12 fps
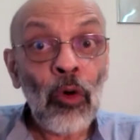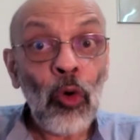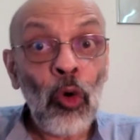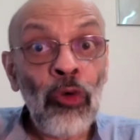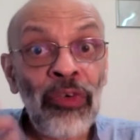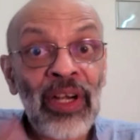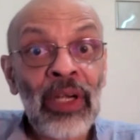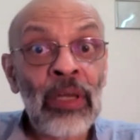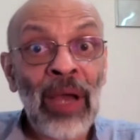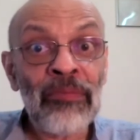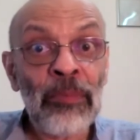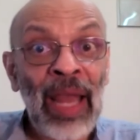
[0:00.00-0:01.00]
over and
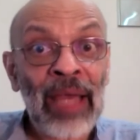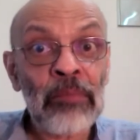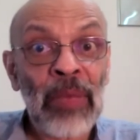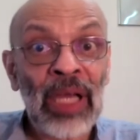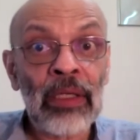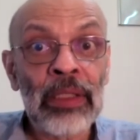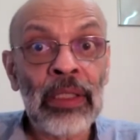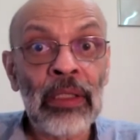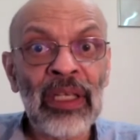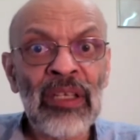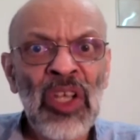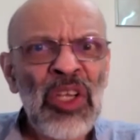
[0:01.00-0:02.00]
above black
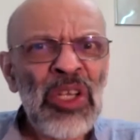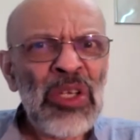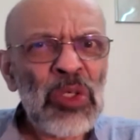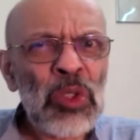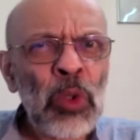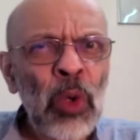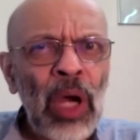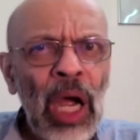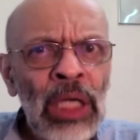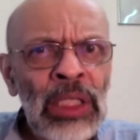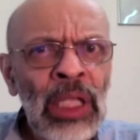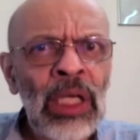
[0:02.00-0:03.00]
marketeering, to
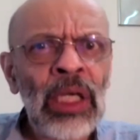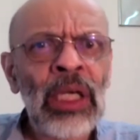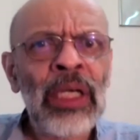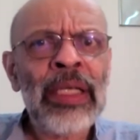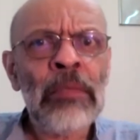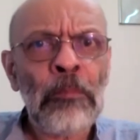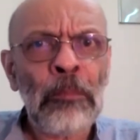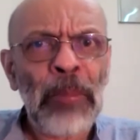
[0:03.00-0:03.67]
utterly